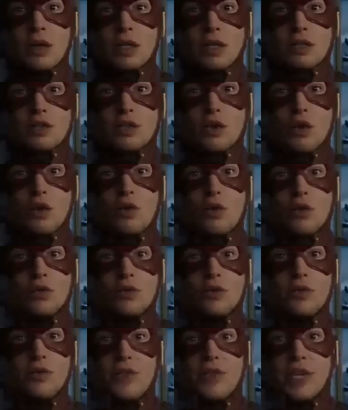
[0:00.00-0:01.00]
to Barry
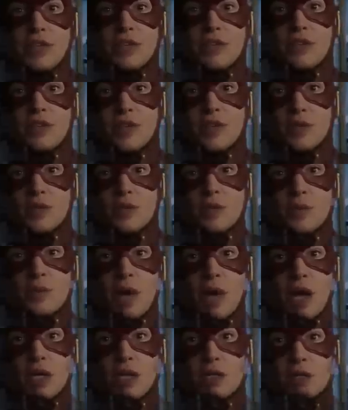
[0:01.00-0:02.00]
Allen going, Barry,
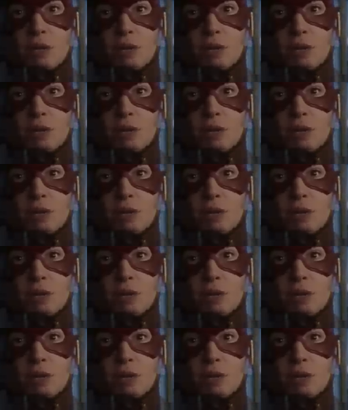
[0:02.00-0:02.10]
we